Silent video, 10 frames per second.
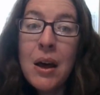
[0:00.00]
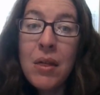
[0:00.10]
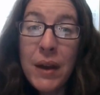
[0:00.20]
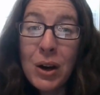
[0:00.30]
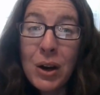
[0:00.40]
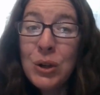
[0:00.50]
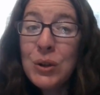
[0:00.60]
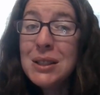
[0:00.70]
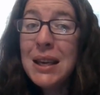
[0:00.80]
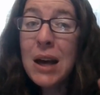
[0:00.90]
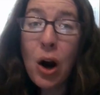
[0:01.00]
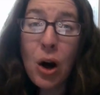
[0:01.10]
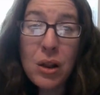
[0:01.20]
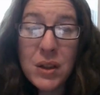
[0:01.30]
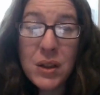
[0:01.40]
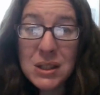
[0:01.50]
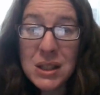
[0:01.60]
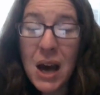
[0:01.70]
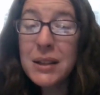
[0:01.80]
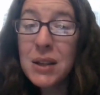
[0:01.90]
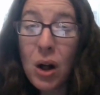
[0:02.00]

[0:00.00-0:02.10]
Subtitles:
There you can see all of the slides,